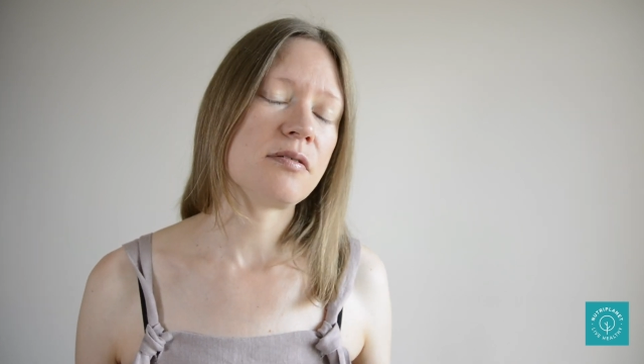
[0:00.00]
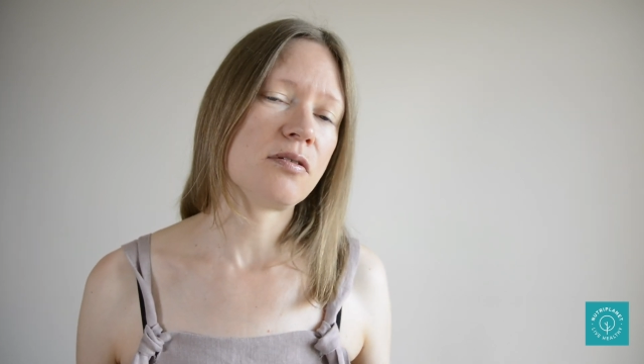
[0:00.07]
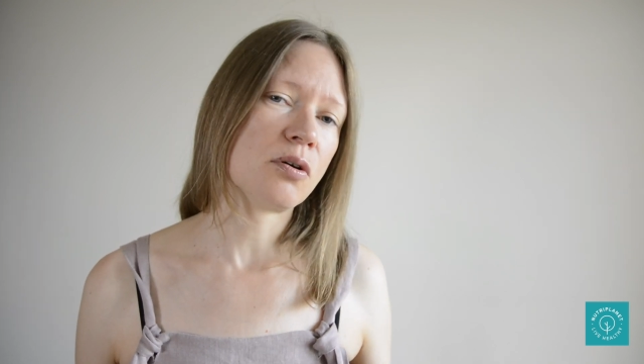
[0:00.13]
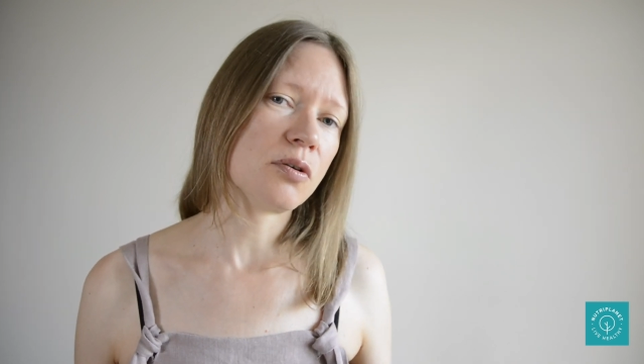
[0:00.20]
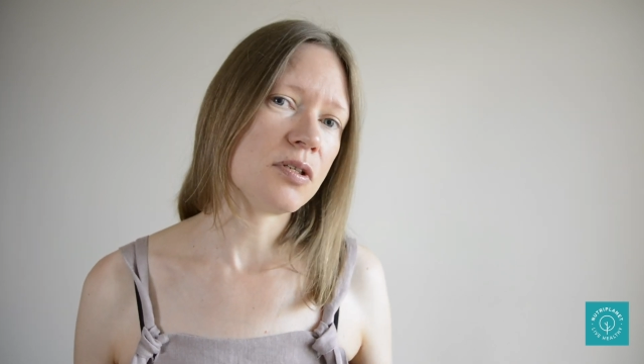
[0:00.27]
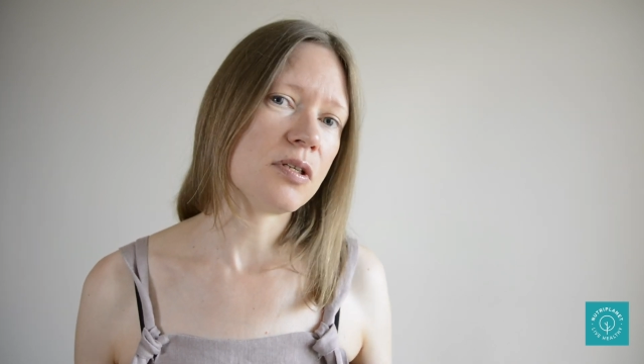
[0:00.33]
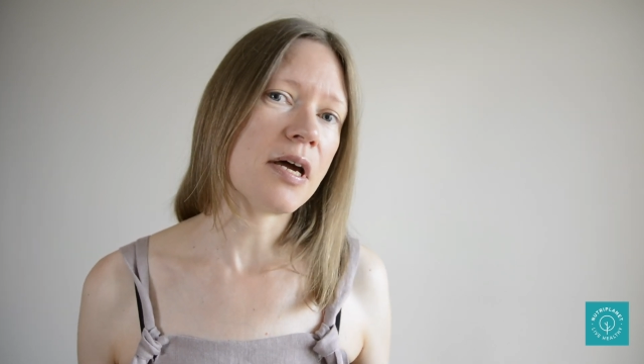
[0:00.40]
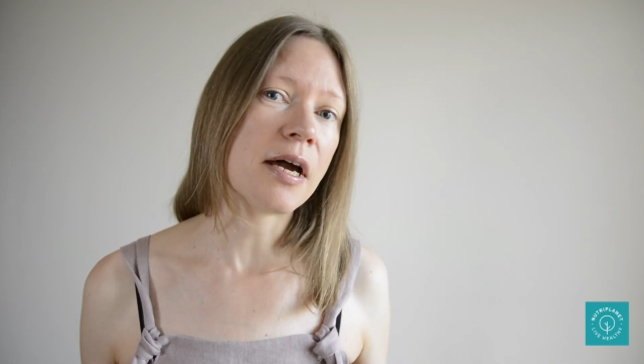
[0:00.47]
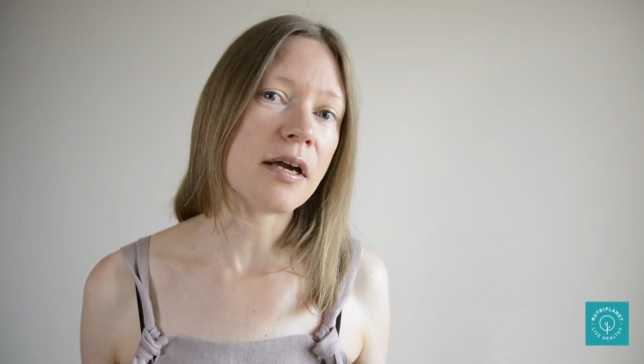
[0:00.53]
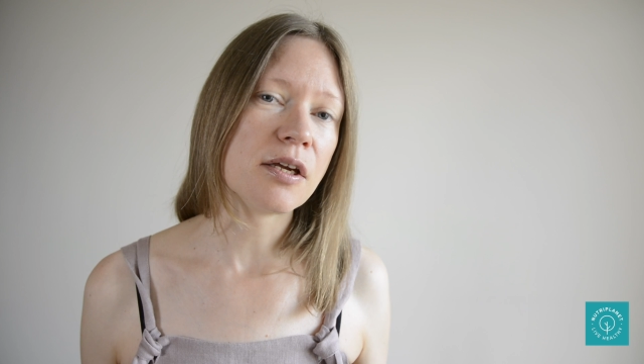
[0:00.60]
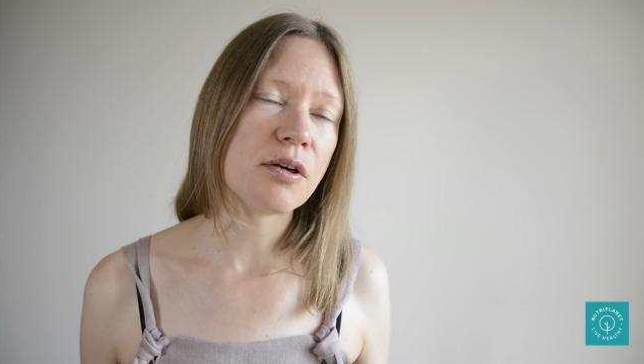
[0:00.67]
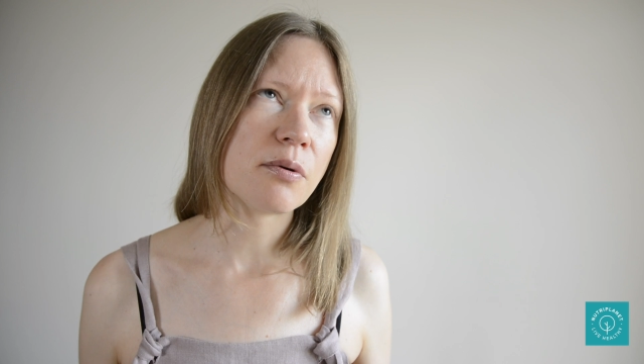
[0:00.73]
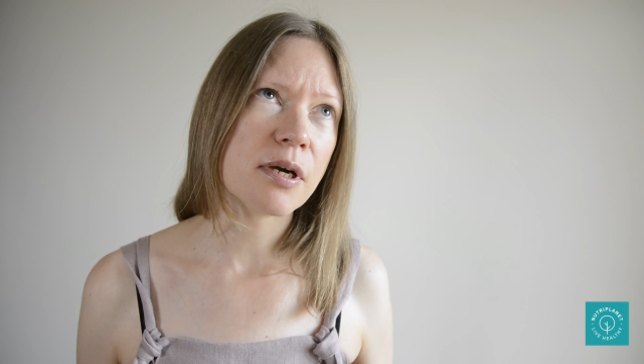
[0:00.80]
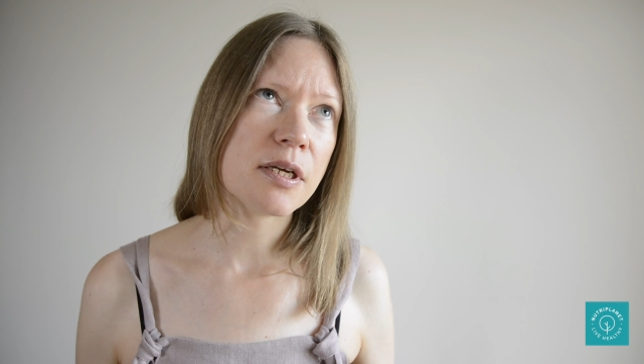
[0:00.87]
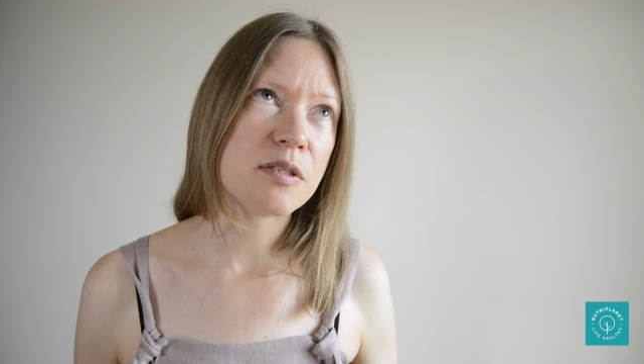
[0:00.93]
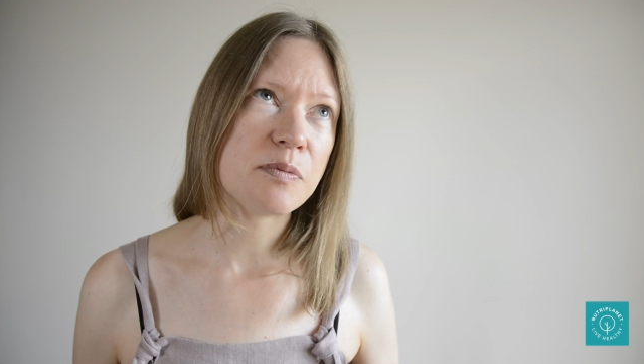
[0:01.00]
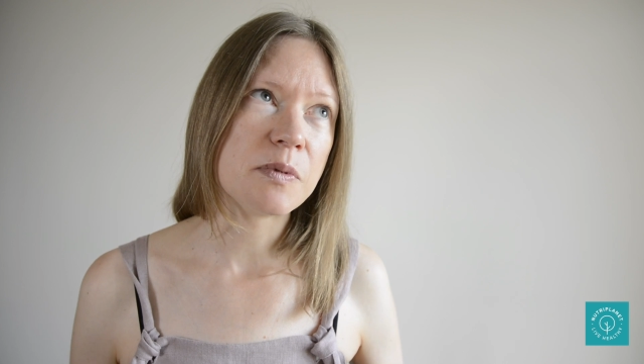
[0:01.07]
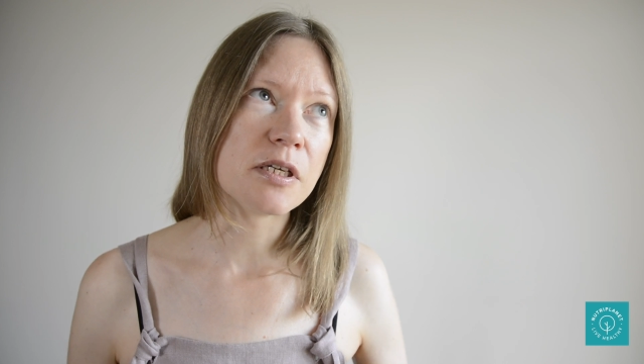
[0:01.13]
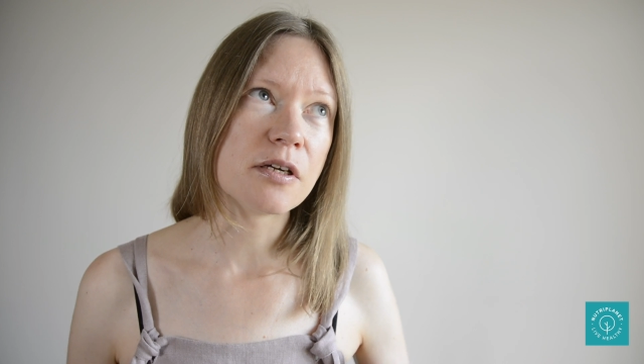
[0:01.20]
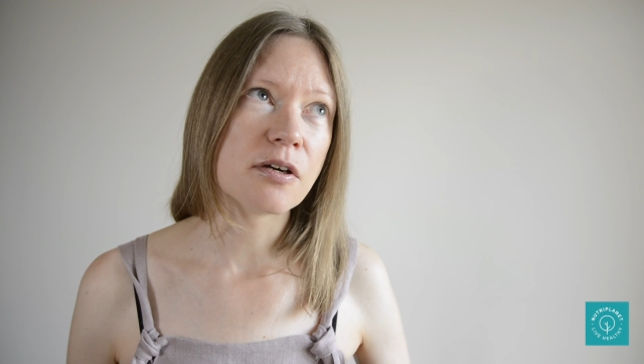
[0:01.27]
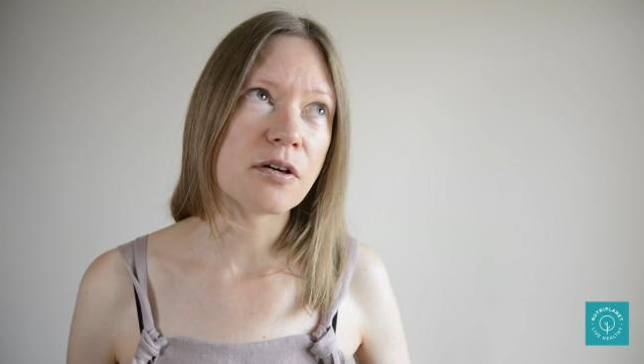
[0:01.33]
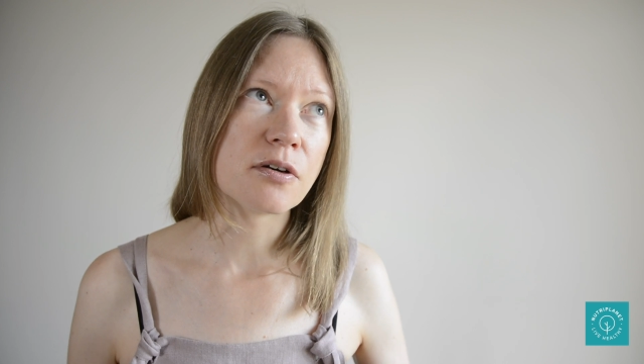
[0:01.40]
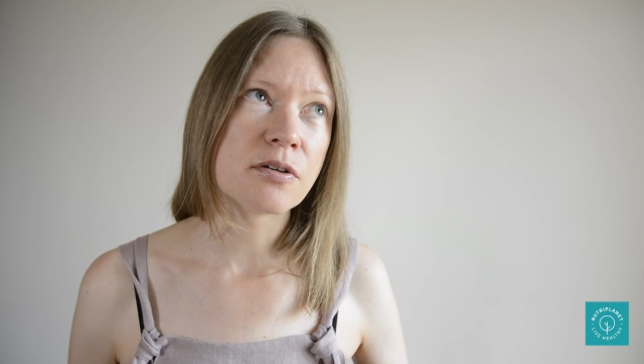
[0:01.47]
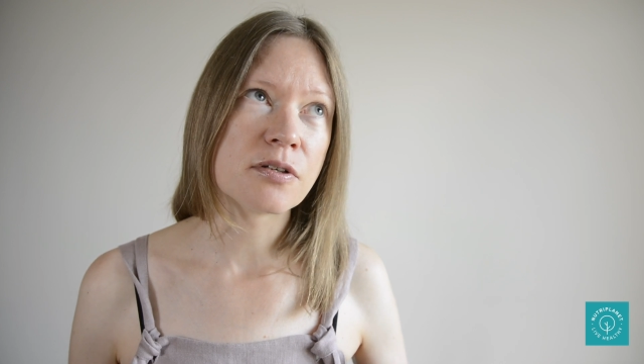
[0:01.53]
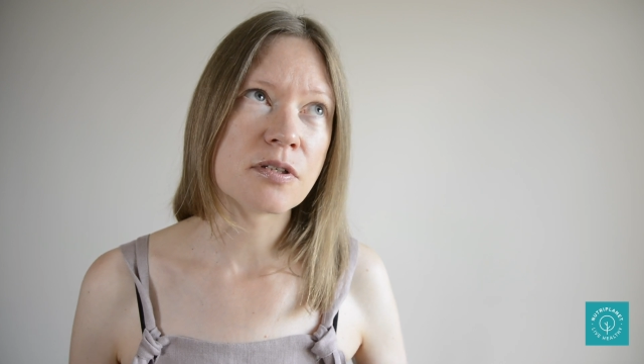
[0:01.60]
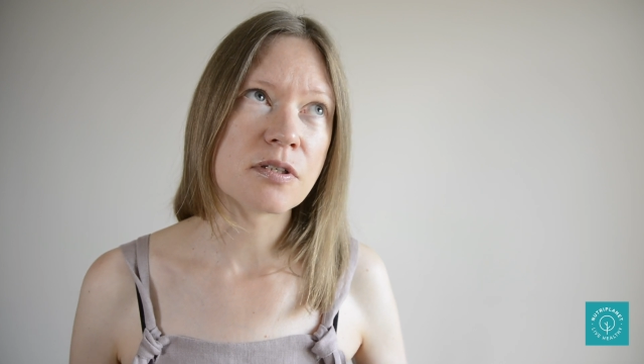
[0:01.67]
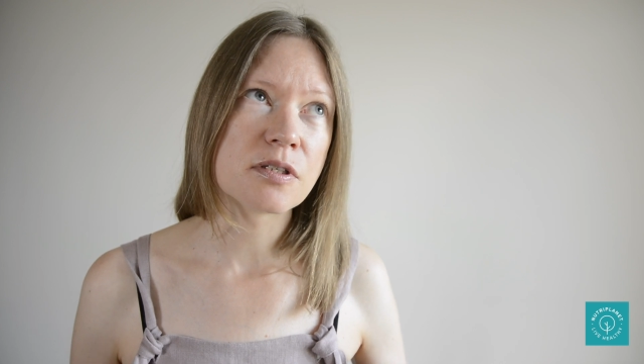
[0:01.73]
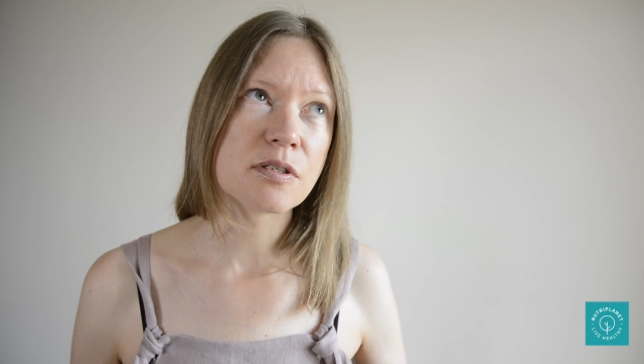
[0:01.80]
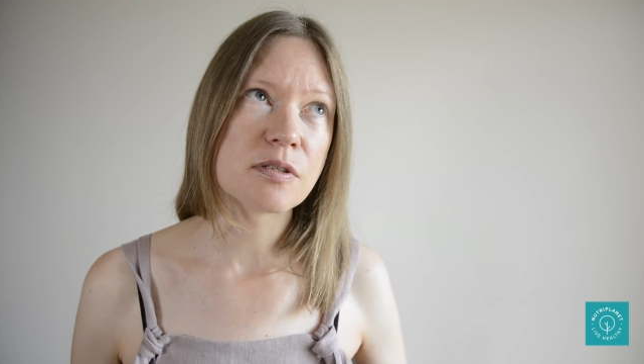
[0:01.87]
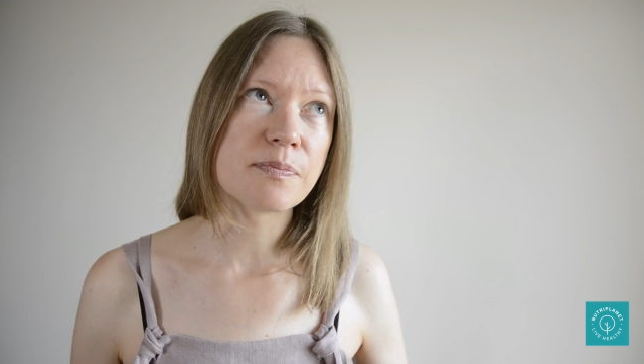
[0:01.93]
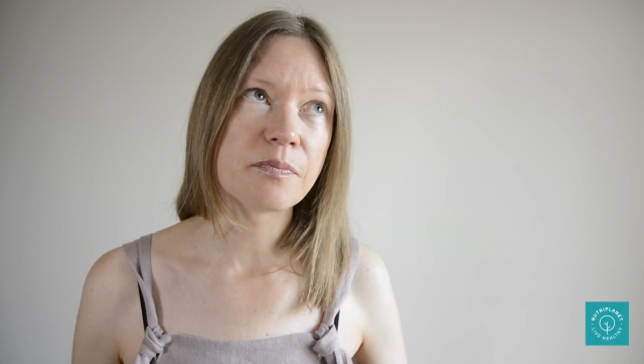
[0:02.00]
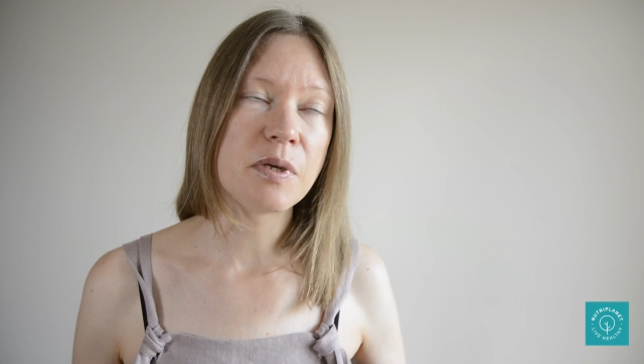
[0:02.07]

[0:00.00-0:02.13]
not accurate because